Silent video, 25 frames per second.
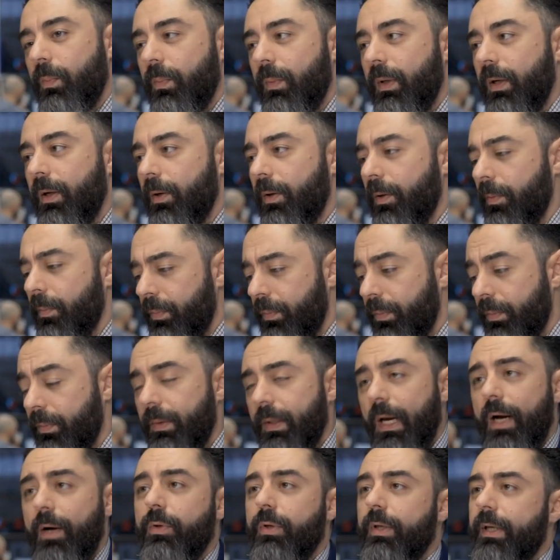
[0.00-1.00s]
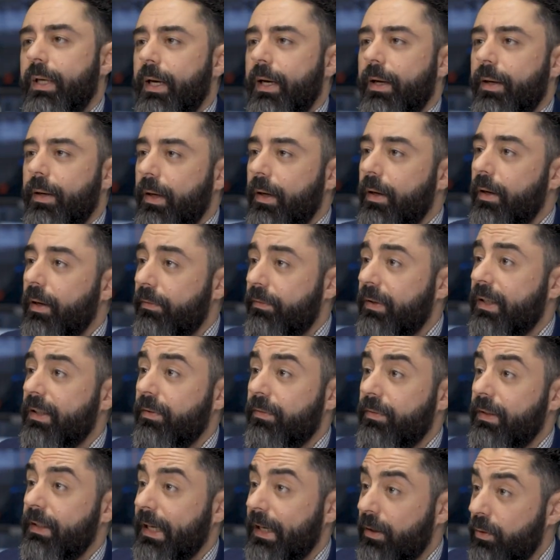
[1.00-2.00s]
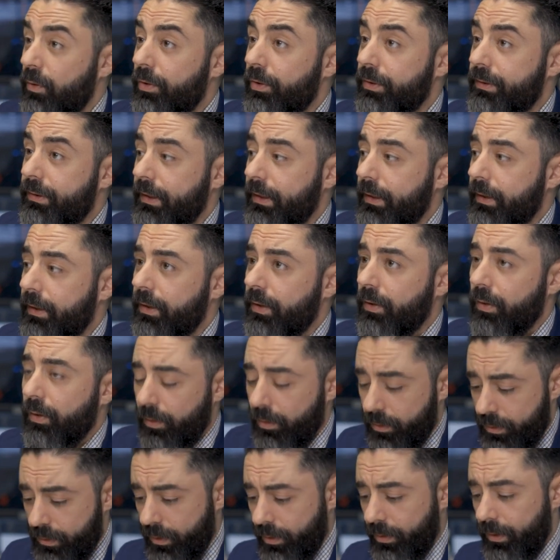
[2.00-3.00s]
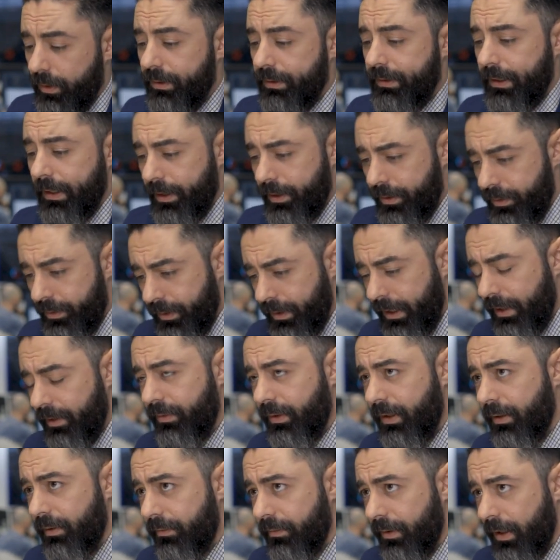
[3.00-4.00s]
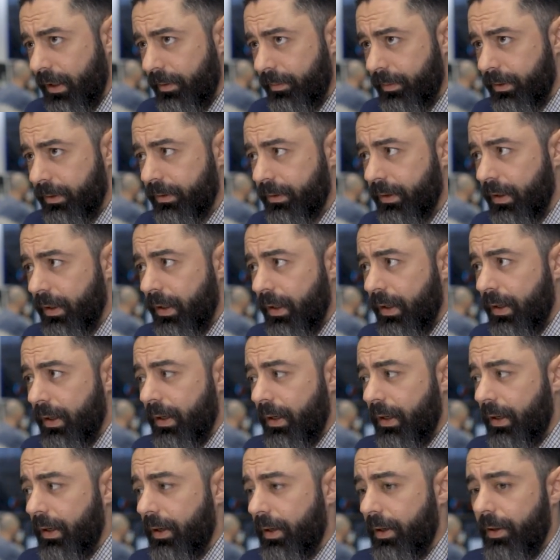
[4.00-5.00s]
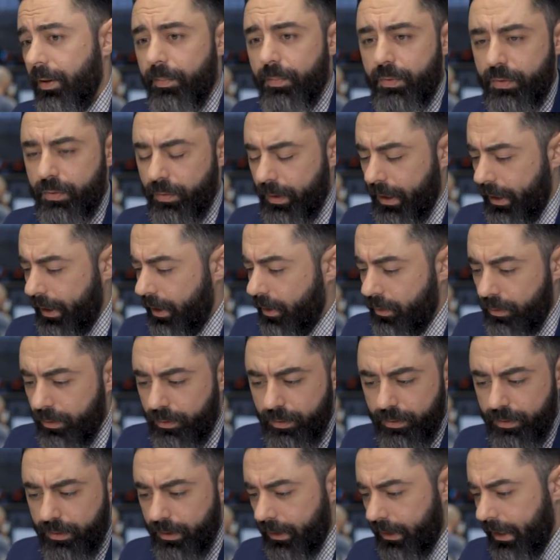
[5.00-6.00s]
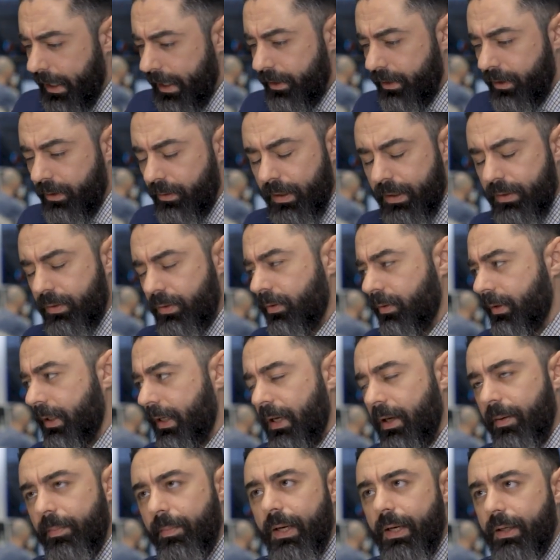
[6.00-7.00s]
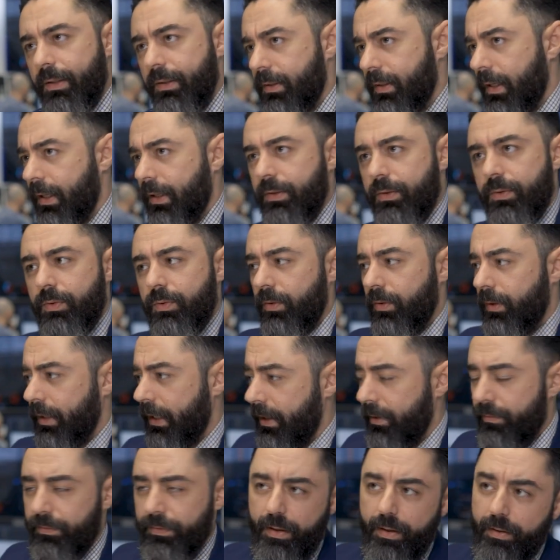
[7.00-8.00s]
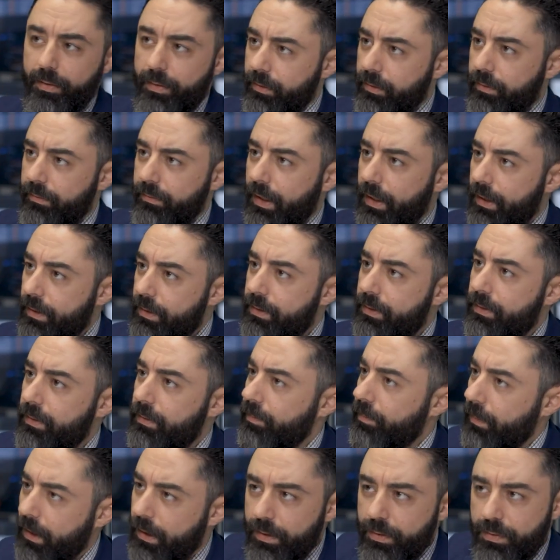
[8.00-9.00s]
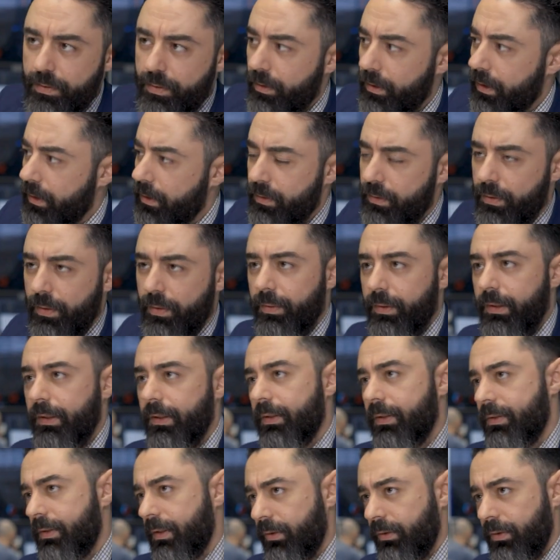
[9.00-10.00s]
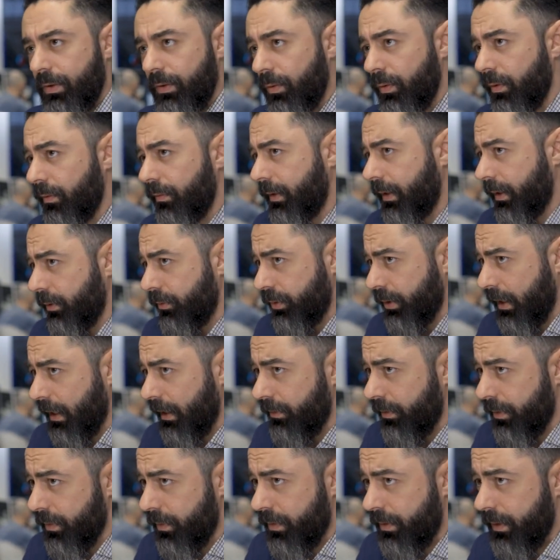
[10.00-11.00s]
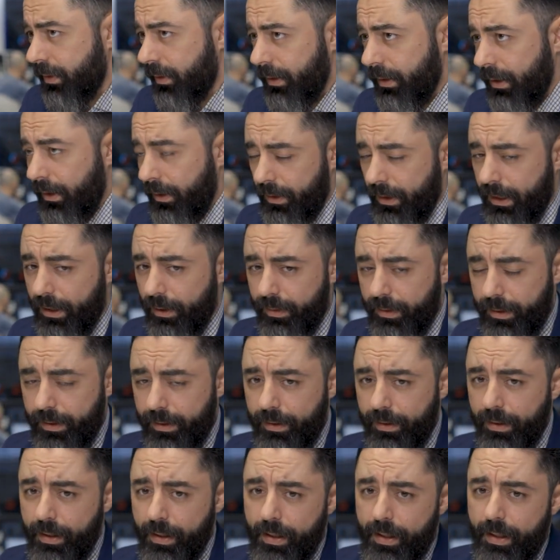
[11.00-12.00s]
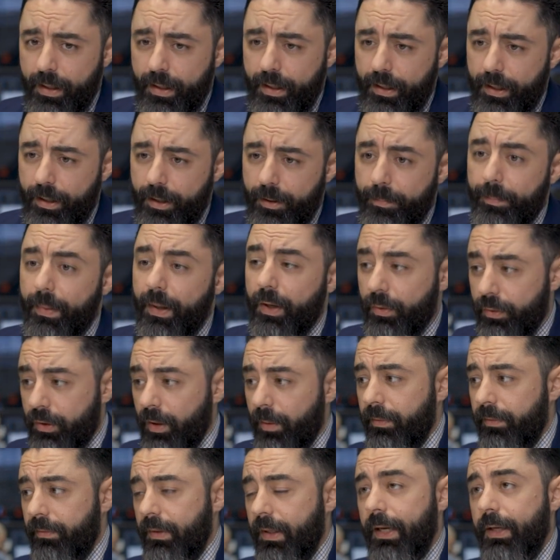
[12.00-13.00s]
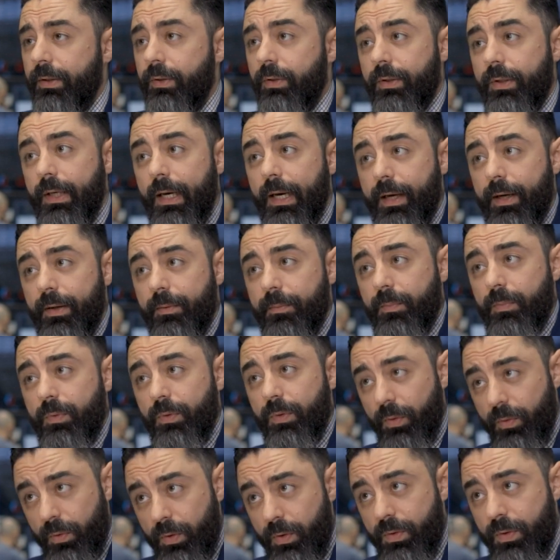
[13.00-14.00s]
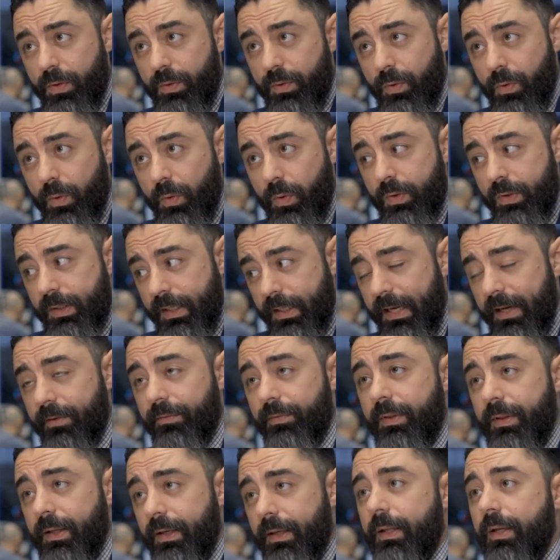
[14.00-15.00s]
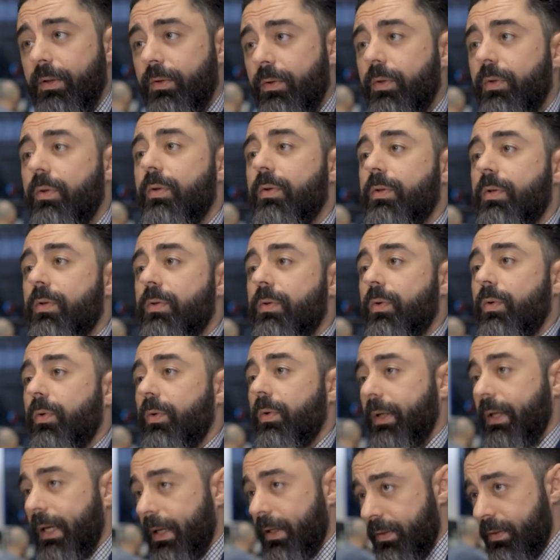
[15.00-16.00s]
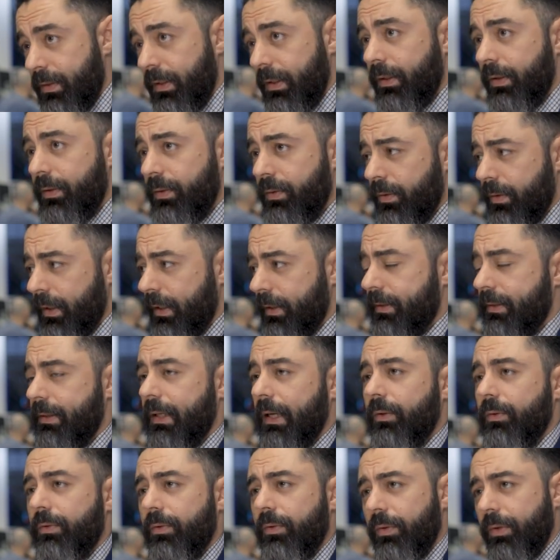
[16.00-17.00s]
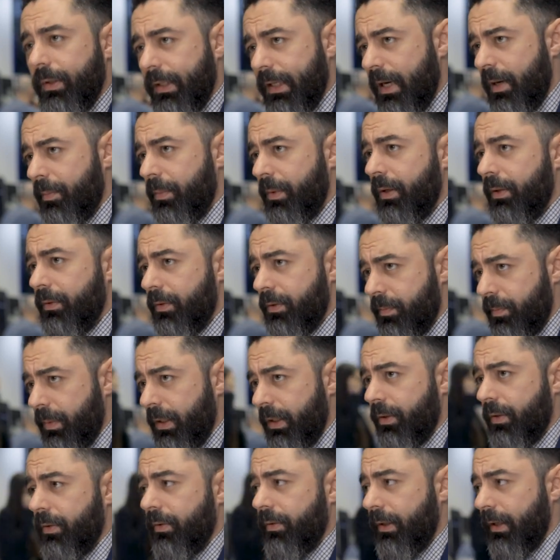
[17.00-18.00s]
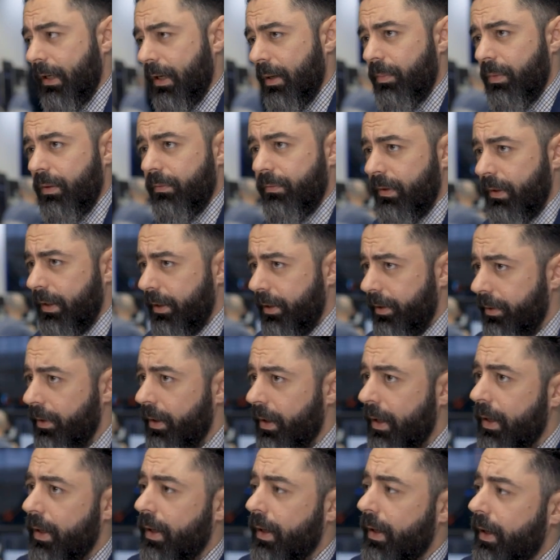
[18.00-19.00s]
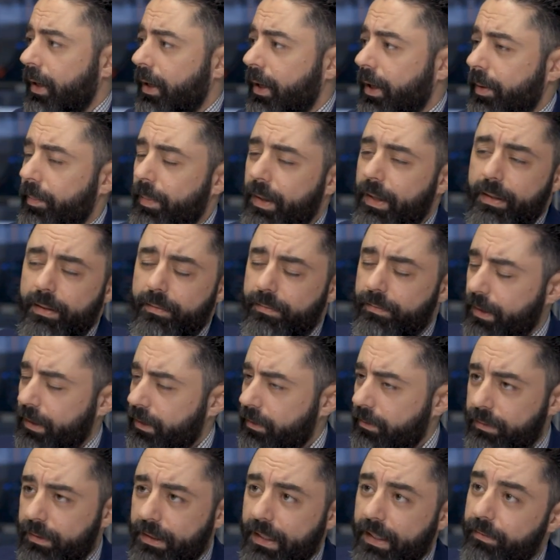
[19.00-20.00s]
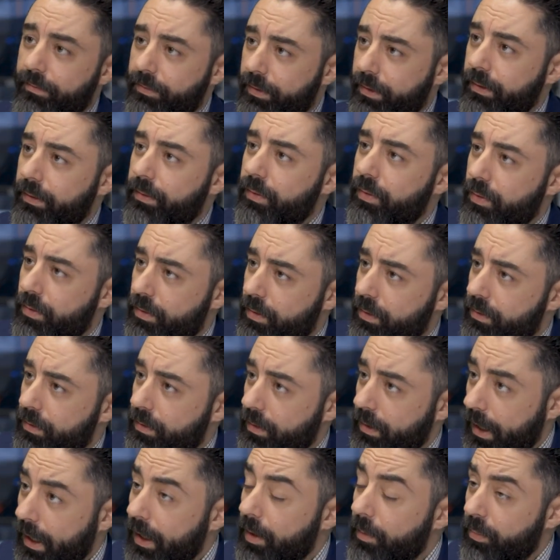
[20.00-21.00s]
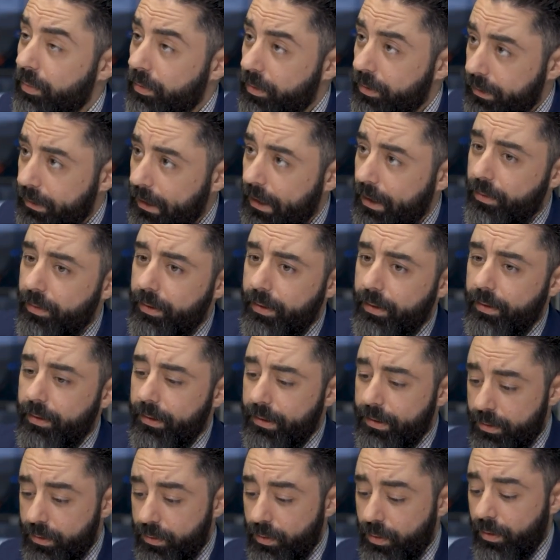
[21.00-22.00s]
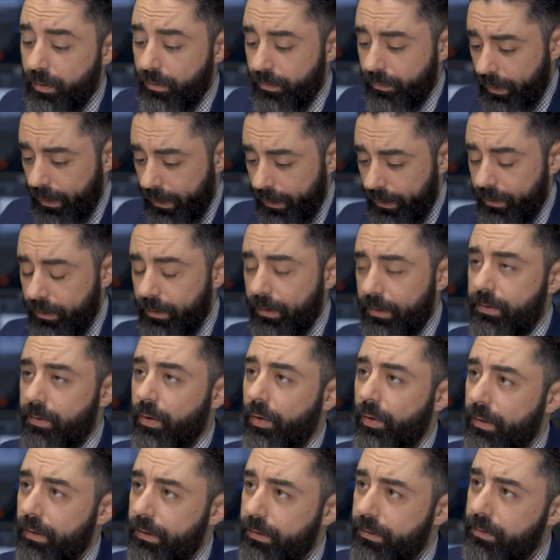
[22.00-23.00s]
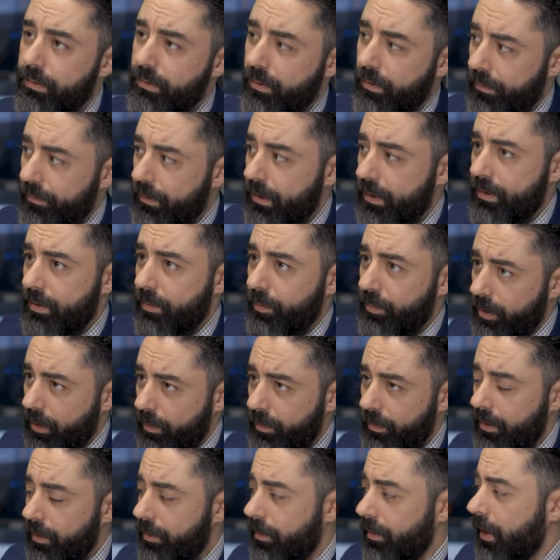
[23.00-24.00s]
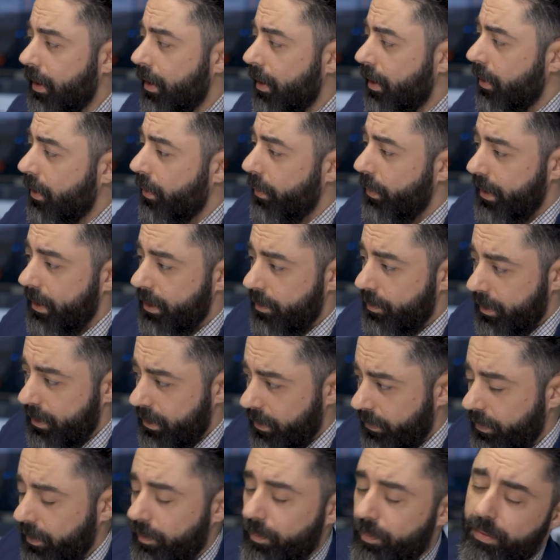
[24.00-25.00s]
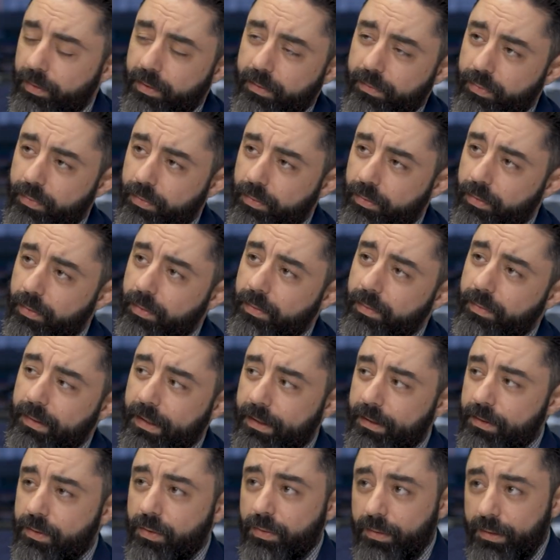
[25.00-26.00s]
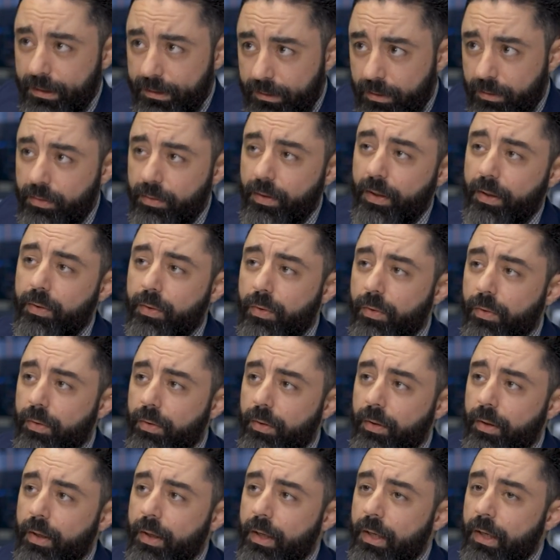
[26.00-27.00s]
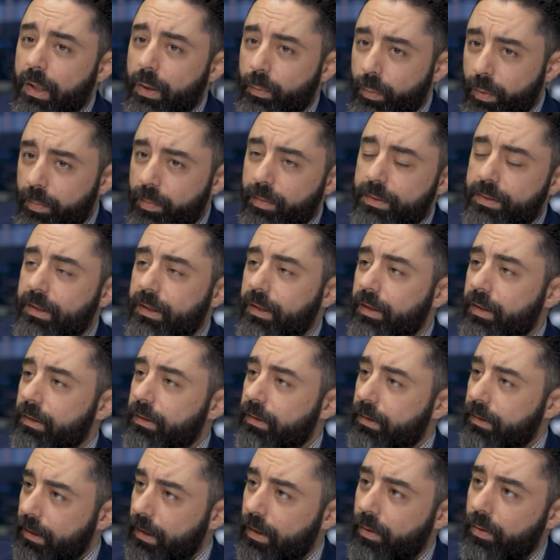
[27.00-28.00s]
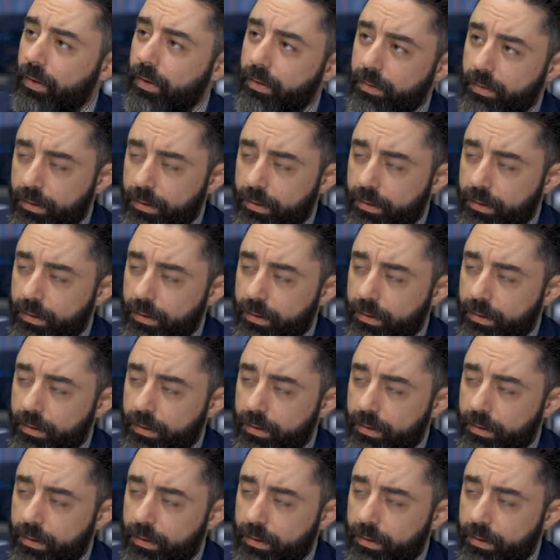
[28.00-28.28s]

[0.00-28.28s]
now you get effectively alerting across your entire AV environment. So that includes, again, Crestron, AMX, Extron, every other device, Panasonic, Sony, etc. All of our drivers are out there. But on top of that, you get the Q-SYS cores and everything that the Q-SYS core can see. So that's down to the camera, the speaker, the amplifier, and effectively every Q-SYS endpoint out there is unified in this hot list. So if there's a problem with a specific peripheral that is connected to a core, we will see it in our hot